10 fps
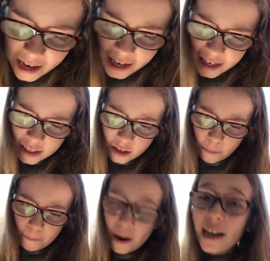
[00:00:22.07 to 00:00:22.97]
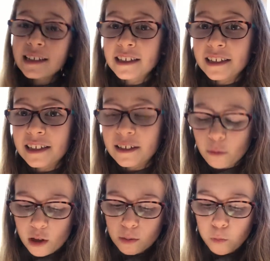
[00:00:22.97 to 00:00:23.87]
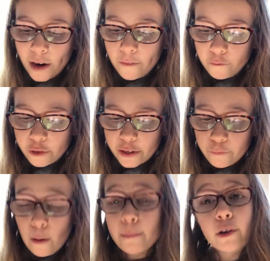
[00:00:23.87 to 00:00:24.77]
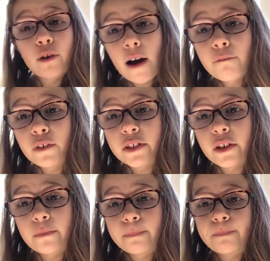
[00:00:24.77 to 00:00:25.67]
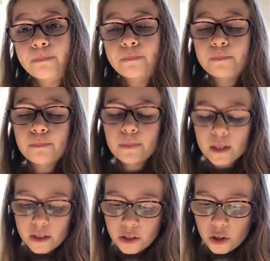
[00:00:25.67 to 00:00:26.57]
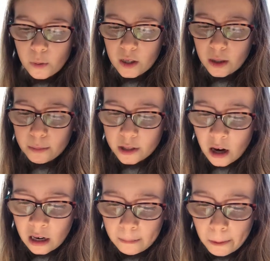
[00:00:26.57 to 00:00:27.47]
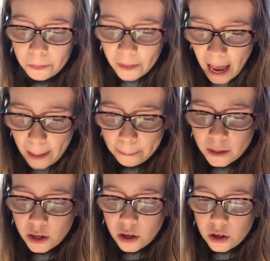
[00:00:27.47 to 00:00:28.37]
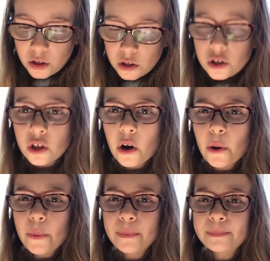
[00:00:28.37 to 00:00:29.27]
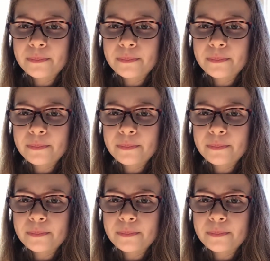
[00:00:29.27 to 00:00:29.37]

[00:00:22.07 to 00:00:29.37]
and my CD was Break Free from Your Comfort Zone. So we're gonna be talking about that. So